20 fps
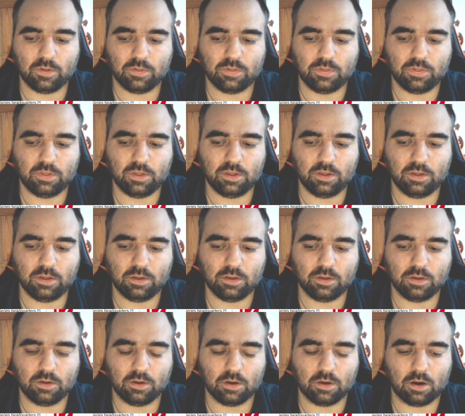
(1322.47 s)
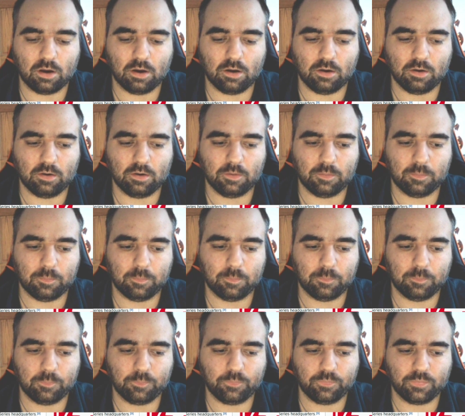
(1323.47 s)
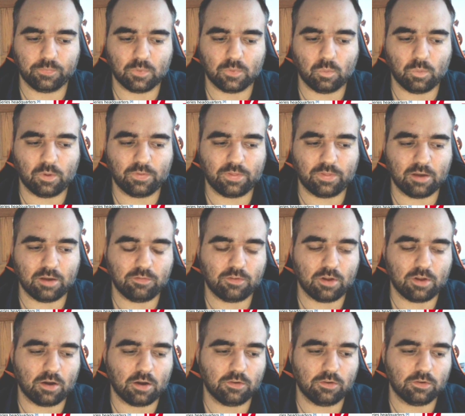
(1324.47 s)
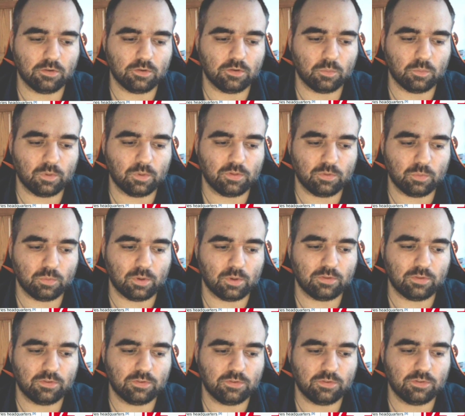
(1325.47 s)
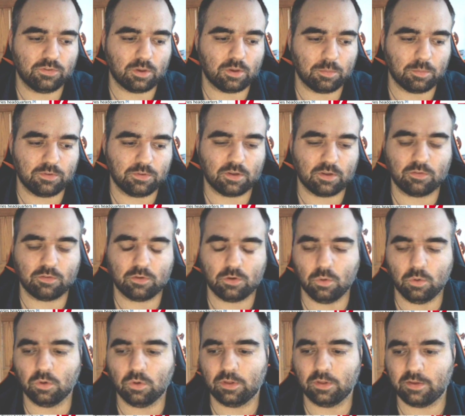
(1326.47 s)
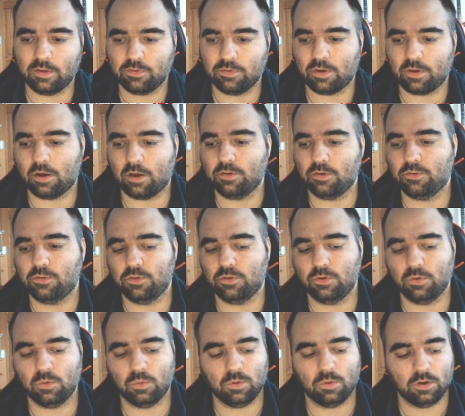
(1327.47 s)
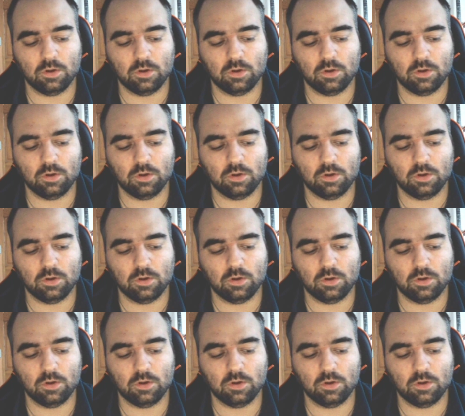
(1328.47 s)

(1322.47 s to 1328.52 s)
the what they've done with what some of the stuff Google has done to